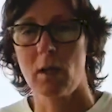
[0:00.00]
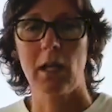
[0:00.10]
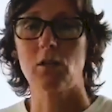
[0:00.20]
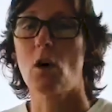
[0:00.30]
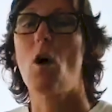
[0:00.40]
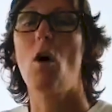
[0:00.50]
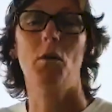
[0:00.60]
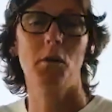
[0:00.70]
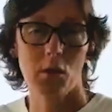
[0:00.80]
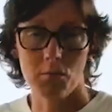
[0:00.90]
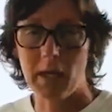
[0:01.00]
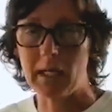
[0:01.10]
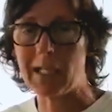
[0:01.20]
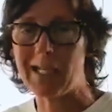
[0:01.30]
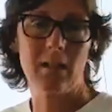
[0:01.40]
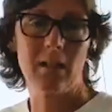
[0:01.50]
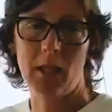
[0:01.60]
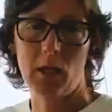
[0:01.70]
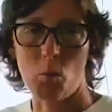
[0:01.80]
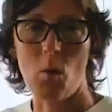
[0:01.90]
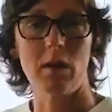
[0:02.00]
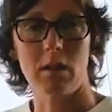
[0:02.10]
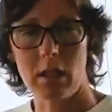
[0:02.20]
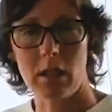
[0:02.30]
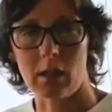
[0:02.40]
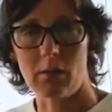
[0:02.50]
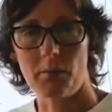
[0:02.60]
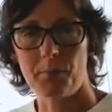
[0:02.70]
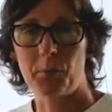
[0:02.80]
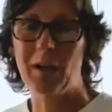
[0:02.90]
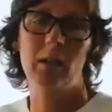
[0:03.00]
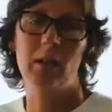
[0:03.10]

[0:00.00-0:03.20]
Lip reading: That's all your money into like one deal, right?